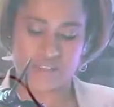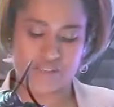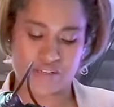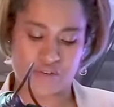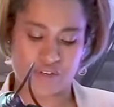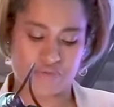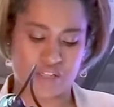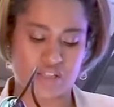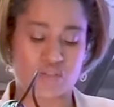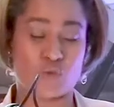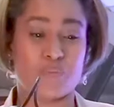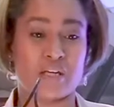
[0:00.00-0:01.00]
in South
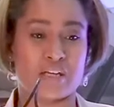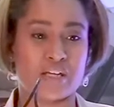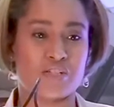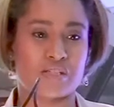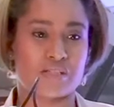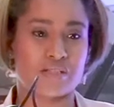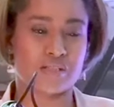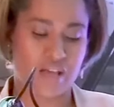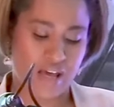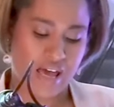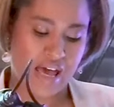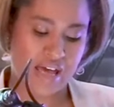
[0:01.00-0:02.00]
Africa to be registered
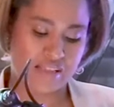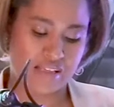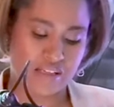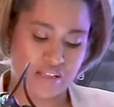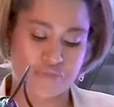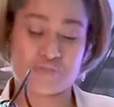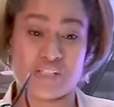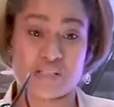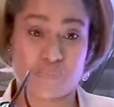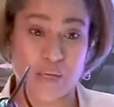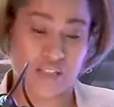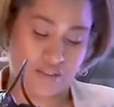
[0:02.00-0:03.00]
as a lift
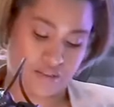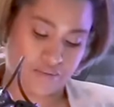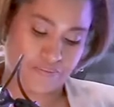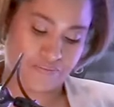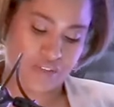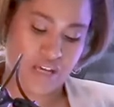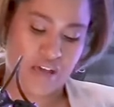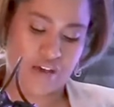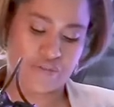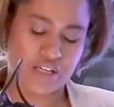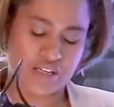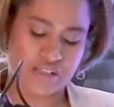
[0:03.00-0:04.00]
inspector,
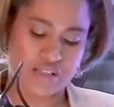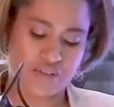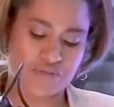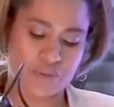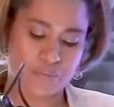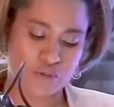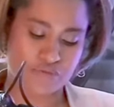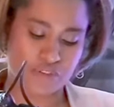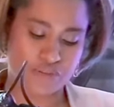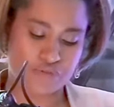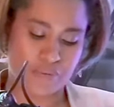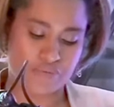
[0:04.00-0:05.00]
having received
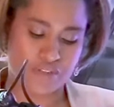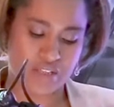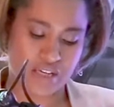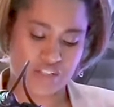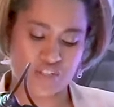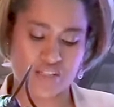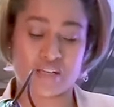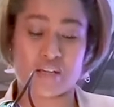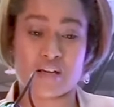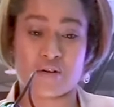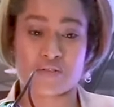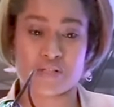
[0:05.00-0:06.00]
approval from the
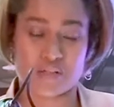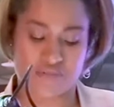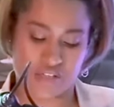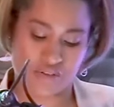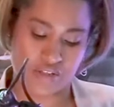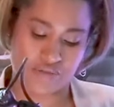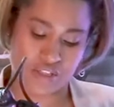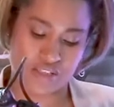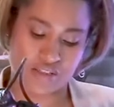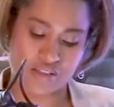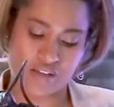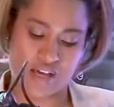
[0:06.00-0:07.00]
Engineering Council of South
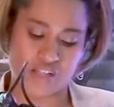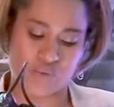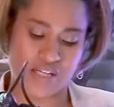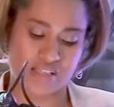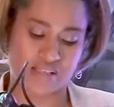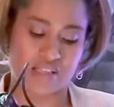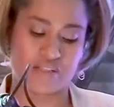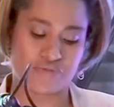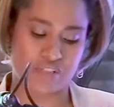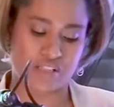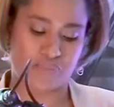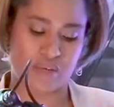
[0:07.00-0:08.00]
Africa, as well as the
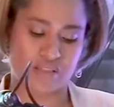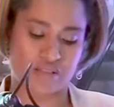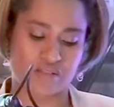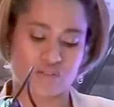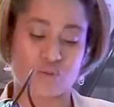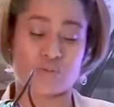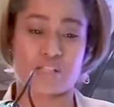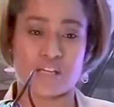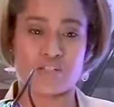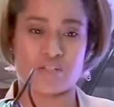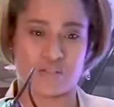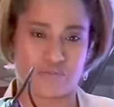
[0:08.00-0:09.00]
Lift Inspectors
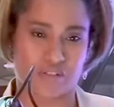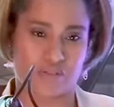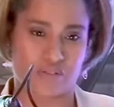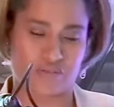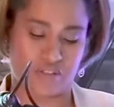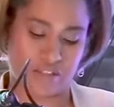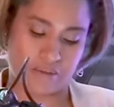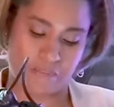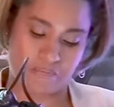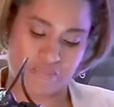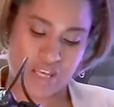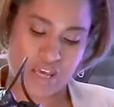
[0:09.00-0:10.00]
Association of South Africa.
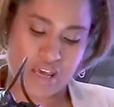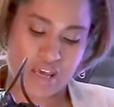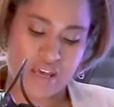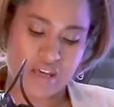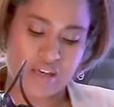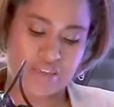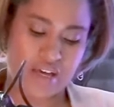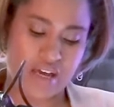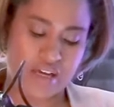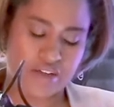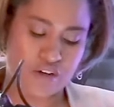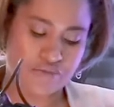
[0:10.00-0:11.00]
In the
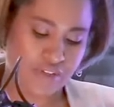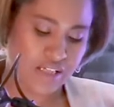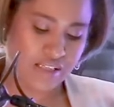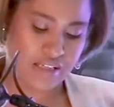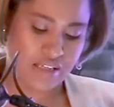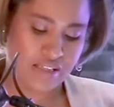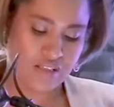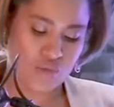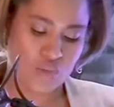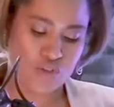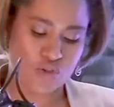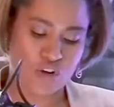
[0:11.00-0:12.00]
area of
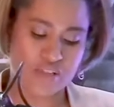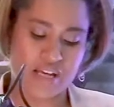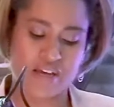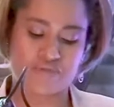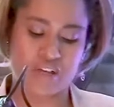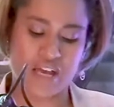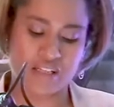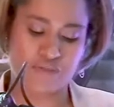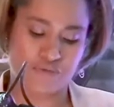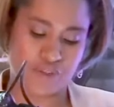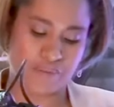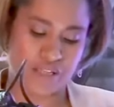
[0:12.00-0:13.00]
escalators, we do not have any
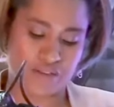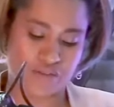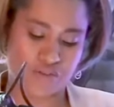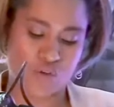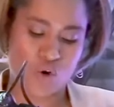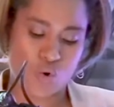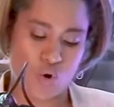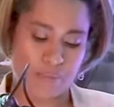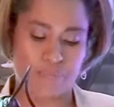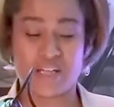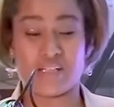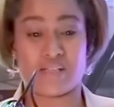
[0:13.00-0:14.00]
females who are
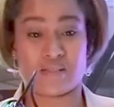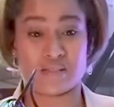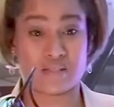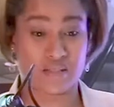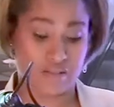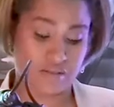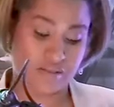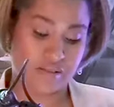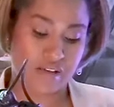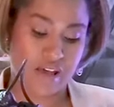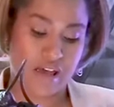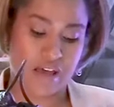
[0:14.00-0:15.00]
blazing the
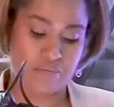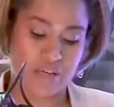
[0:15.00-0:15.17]
trails and